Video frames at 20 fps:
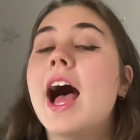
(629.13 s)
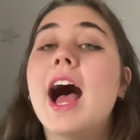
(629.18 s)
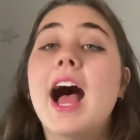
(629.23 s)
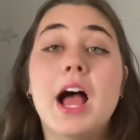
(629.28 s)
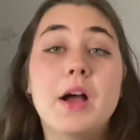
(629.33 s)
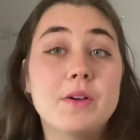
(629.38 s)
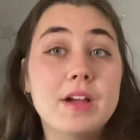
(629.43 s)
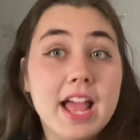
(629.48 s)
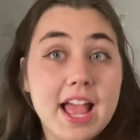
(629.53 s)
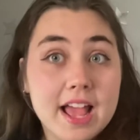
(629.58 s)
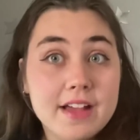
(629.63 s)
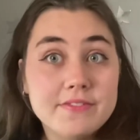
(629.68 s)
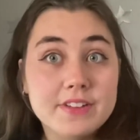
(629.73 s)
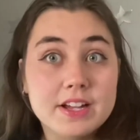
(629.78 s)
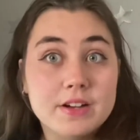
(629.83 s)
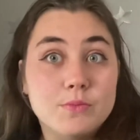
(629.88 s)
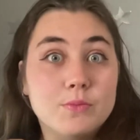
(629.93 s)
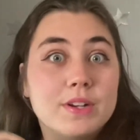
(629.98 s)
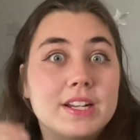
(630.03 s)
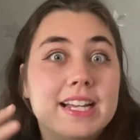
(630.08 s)

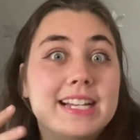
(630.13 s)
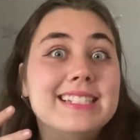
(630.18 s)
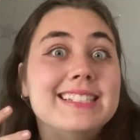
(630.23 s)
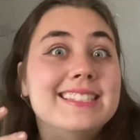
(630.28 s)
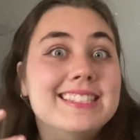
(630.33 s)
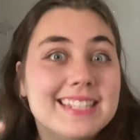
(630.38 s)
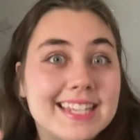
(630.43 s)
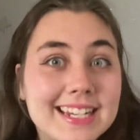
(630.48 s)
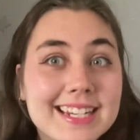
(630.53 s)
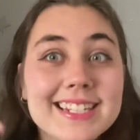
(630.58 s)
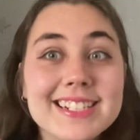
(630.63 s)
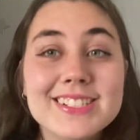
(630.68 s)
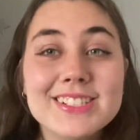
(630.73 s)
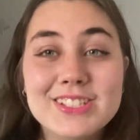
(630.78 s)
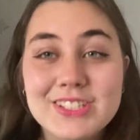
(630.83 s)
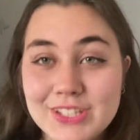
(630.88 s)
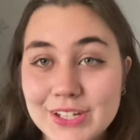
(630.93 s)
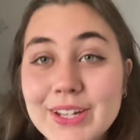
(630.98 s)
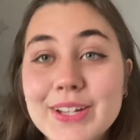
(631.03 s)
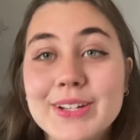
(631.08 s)
However, what I
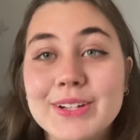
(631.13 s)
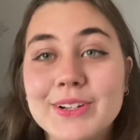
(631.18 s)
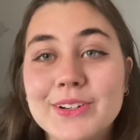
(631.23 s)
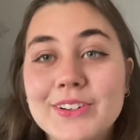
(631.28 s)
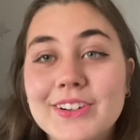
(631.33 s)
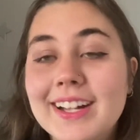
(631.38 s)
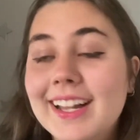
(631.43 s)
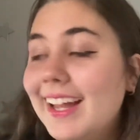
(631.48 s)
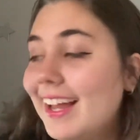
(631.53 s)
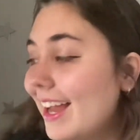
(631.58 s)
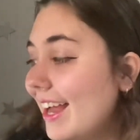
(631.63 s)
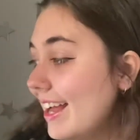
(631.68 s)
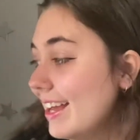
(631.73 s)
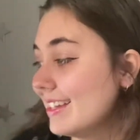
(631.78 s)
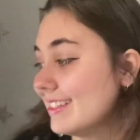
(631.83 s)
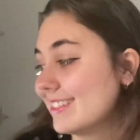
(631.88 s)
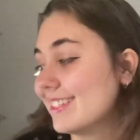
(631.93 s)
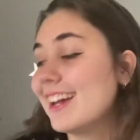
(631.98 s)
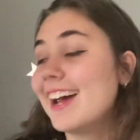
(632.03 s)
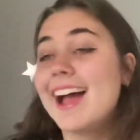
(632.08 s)
didn't do
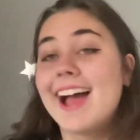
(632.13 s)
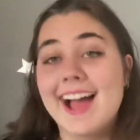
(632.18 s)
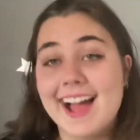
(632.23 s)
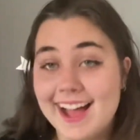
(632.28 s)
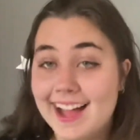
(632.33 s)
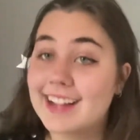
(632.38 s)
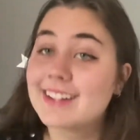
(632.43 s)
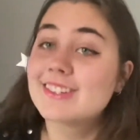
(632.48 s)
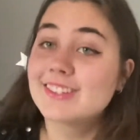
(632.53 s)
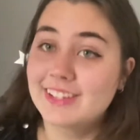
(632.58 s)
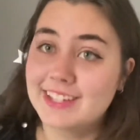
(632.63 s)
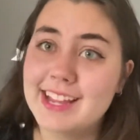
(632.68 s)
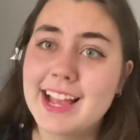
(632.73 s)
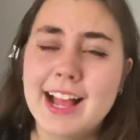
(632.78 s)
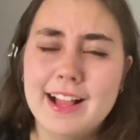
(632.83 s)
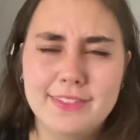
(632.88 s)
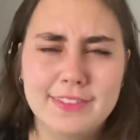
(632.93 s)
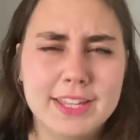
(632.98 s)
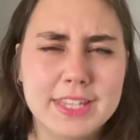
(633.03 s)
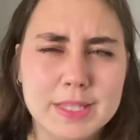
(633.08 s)
is actually
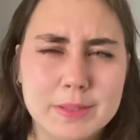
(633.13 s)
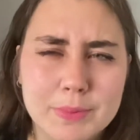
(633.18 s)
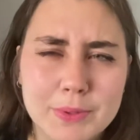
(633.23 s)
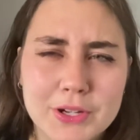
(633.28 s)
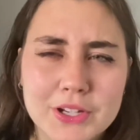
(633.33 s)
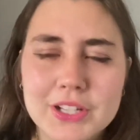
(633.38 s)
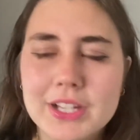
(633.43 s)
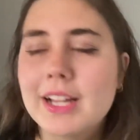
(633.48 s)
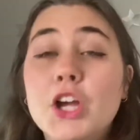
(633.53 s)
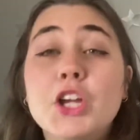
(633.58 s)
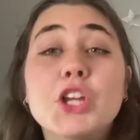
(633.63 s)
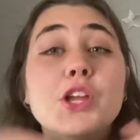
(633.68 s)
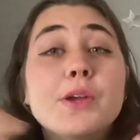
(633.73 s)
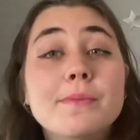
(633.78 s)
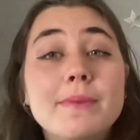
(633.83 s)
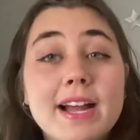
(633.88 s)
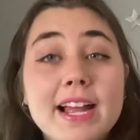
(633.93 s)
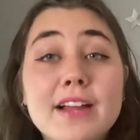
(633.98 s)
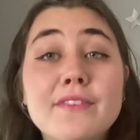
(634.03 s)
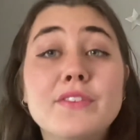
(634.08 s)
outline the book. You
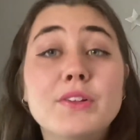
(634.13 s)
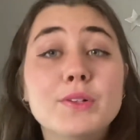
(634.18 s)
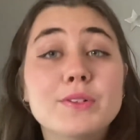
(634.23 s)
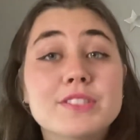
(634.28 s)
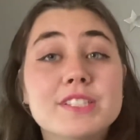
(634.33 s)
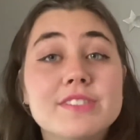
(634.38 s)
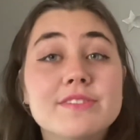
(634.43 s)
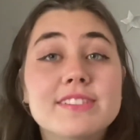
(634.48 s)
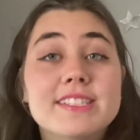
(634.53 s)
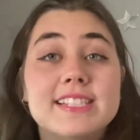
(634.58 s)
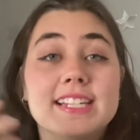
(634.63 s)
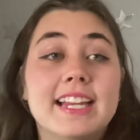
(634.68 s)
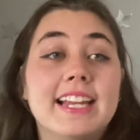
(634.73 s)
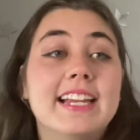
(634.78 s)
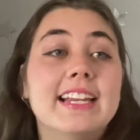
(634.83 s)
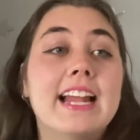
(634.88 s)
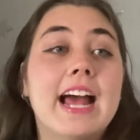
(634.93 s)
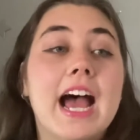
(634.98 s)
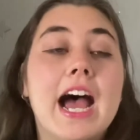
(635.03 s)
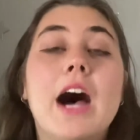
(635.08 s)
might have also
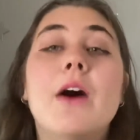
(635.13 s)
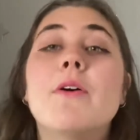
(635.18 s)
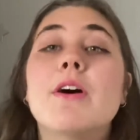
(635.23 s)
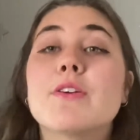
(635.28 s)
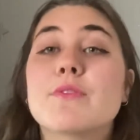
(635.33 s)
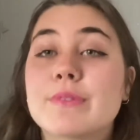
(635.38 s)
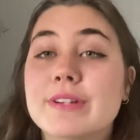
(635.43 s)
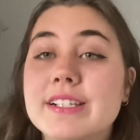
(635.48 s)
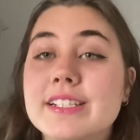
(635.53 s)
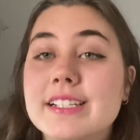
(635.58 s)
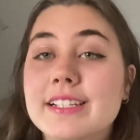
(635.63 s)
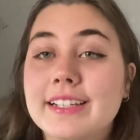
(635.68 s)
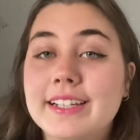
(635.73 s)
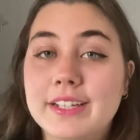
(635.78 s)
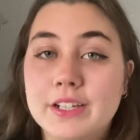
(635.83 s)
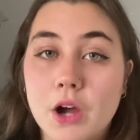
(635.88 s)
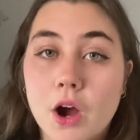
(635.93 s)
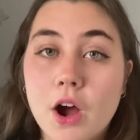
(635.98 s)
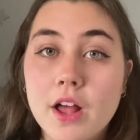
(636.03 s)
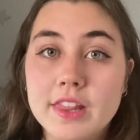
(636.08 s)
seen how I recently
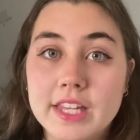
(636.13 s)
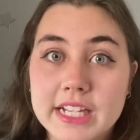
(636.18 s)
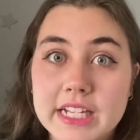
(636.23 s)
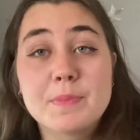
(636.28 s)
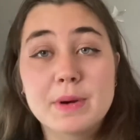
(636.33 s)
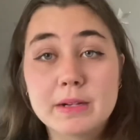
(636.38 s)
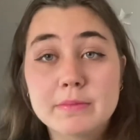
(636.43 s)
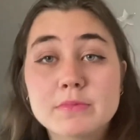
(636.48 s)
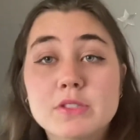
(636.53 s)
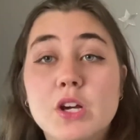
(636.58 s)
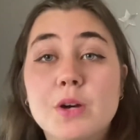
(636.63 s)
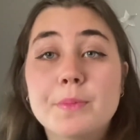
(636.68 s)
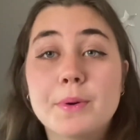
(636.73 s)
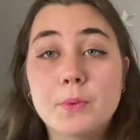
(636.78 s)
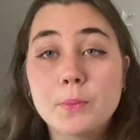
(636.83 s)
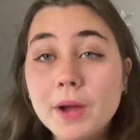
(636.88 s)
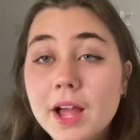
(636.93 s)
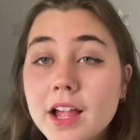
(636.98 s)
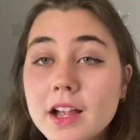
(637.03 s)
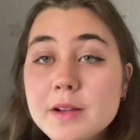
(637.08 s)
got like
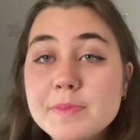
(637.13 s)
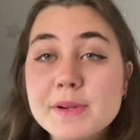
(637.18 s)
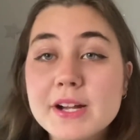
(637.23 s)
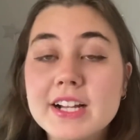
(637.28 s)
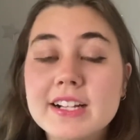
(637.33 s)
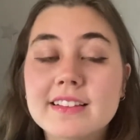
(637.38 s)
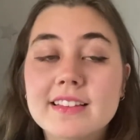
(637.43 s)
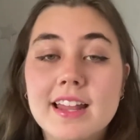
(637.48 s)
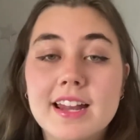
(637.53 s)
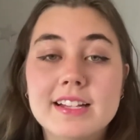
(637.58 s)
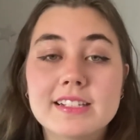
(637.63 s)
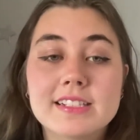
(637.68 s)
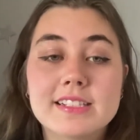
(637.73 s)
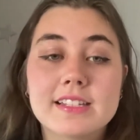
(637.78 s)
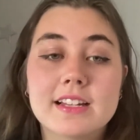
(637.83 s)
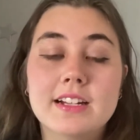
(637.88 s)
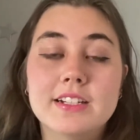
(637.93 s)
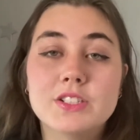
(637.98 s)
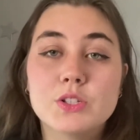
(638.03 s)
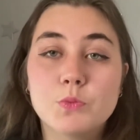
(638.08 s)
preptober workbook that I
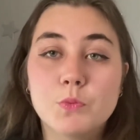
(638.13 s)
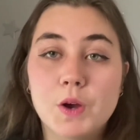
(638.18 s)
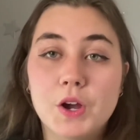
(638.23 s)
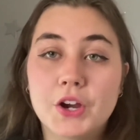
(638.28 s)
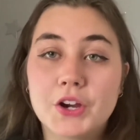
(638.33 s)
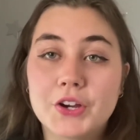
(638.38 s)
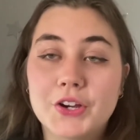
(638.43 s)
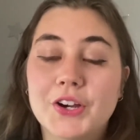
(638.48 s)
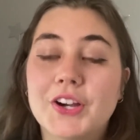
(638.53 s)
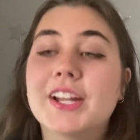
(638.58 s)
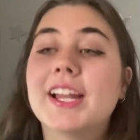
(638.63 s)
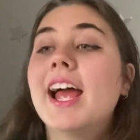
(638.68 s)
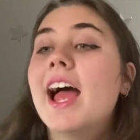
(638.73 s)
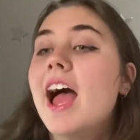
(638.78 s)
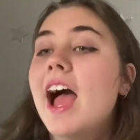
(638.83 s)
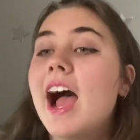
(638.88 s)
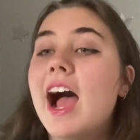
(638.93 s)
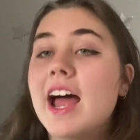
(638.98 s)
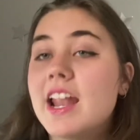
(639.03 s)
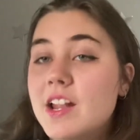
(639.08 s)
decided to work on,
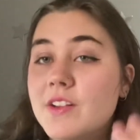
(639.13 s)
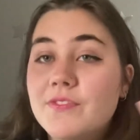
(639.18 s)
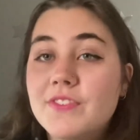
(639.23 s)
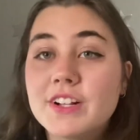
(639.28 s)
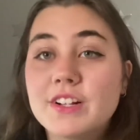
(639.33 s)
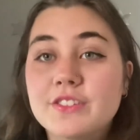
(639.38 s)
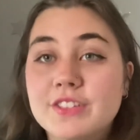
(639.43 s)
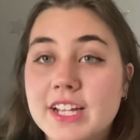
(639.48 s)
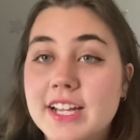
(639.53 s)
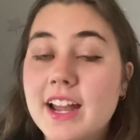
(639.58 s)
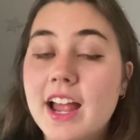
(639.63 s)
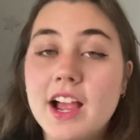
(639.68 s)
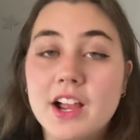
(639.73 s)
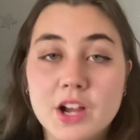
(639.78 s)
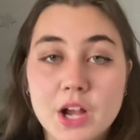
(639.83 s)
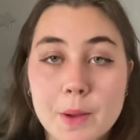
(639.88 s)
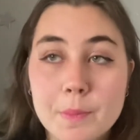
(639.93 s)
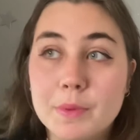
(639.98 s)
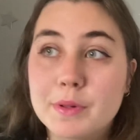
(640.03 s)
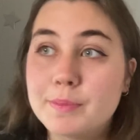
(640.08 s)
and I filled in a
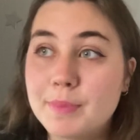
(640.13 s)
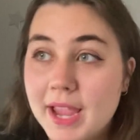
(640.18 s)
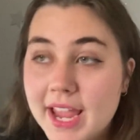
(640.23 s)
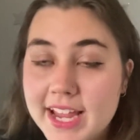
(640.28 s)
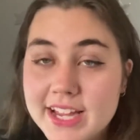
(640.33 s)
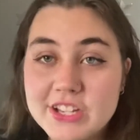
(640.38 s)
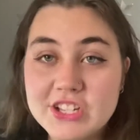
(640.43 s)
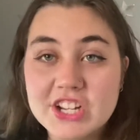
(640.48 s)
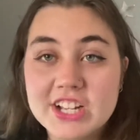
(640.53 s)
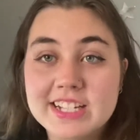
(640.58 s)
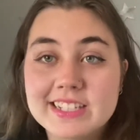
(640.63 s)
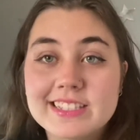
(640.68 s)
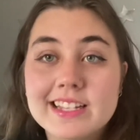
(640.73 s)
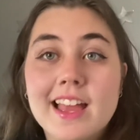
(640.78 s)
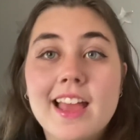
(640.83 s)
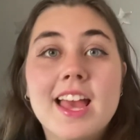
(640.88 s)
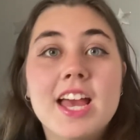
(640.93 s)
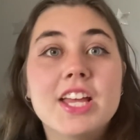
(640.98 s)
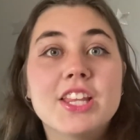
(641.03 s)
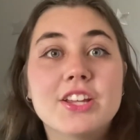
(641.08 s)
couple pages.
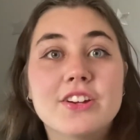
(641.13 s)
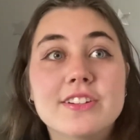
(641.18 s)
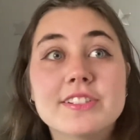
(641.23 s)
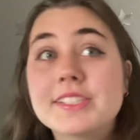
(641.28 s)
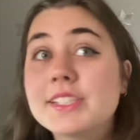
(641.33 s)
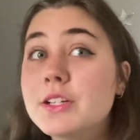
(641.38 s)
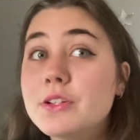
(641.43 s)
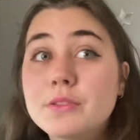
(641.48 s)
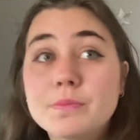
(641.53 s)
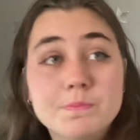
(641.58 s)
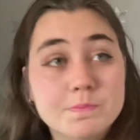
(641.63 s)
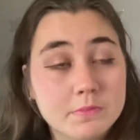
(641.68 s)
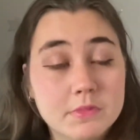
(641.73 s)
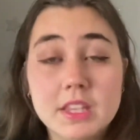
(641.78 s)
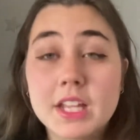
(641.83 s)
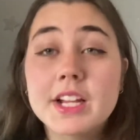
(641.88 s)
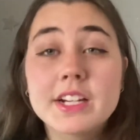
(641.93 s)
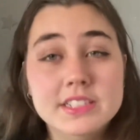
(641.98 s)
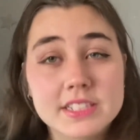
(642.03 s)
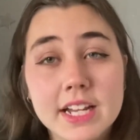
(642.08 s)
There are still
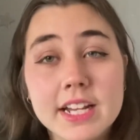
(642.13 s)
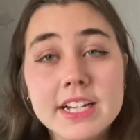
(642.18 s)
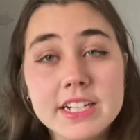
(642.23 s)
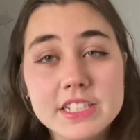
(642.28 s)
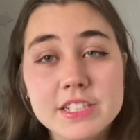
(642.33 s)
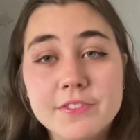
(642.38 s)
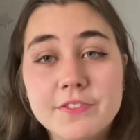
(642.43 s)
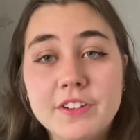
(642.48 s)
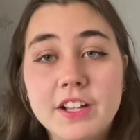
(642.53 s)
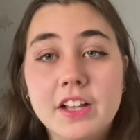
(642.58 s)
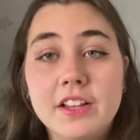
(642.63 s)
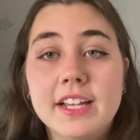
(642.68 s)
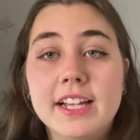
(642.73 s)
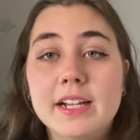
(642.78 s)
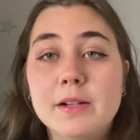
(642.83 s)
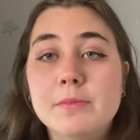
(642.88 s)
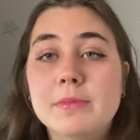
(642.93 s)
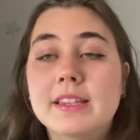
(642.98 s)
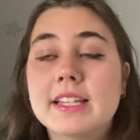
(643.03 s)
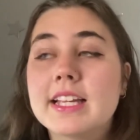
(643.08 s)
things I need to fill
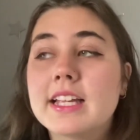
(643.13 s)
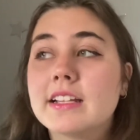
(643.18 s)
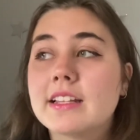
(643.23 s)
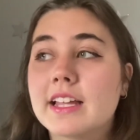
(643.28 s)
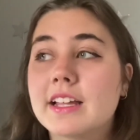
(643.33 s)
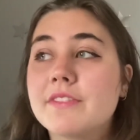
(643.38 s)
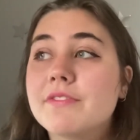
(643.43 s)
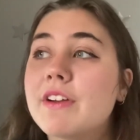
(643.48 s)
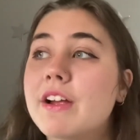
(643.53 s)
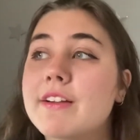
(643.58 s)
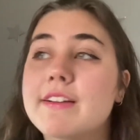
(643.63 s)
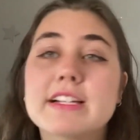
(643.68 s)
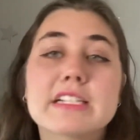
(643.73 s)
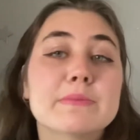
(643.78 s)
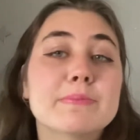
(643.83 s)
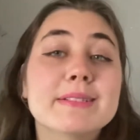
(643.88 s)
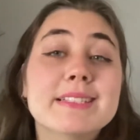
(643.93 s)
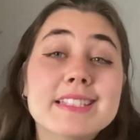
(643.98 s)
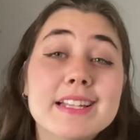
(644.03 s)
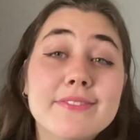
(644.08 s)
in, things like very
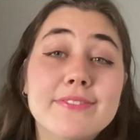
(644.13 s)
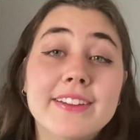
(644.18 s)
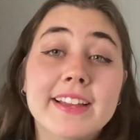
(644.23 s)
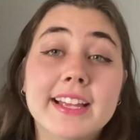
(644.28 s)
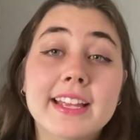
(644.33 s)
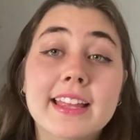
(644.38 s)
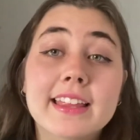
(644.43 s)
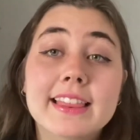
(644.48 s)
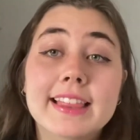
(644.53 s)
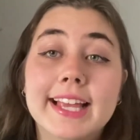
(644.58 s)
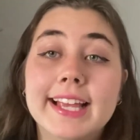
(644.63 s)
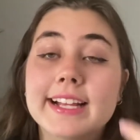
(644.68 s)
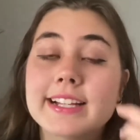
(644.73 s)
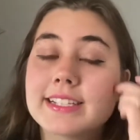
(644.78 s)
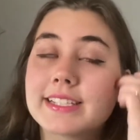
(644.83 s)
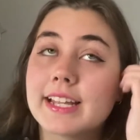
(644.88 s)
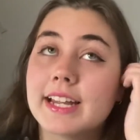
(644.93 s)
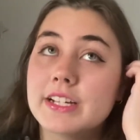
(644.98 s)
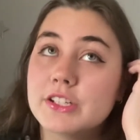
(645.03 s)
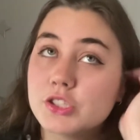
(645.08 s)
specific
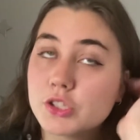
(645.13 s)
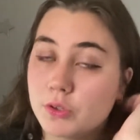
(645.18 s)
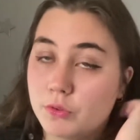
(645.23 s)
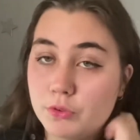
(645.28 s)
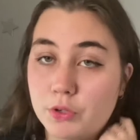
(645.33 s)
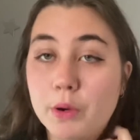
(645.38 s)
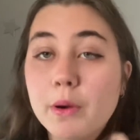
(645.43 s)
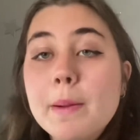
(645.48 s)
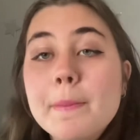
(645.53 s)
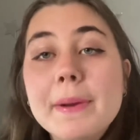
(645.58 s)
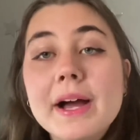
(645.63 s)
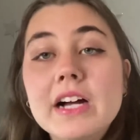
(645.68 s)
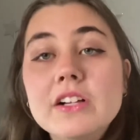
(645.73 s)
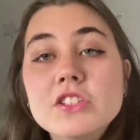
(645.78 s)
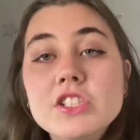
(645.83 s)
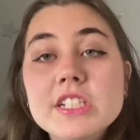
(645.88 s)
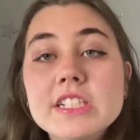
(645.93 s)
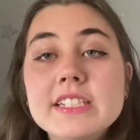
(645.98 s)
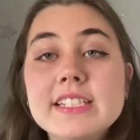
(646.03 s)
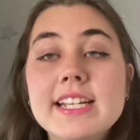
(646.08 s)
things that I don't know
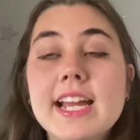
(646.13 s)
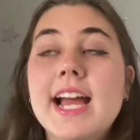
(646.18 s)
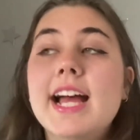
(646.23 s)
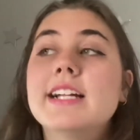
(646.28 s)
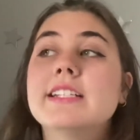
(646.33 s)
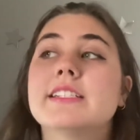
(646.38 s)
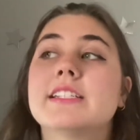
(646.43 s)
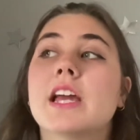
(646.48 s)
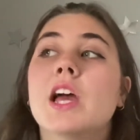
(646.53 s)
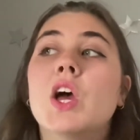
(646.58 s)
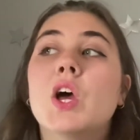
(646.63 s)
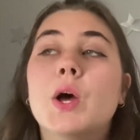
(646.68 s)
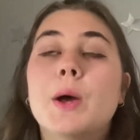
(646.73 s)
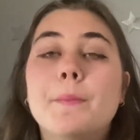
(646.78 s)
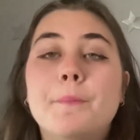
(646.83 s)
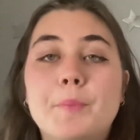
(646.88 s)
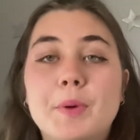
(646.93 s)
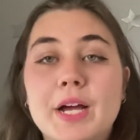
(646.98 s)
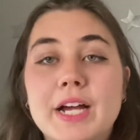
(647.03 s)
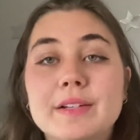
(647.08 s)
about just yet,
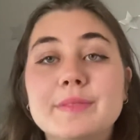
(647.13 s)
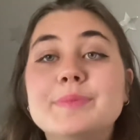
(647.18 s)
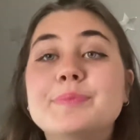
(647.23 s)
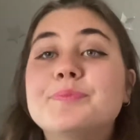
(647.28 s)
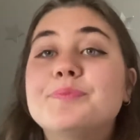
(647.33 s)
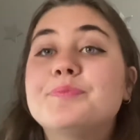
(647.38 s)
but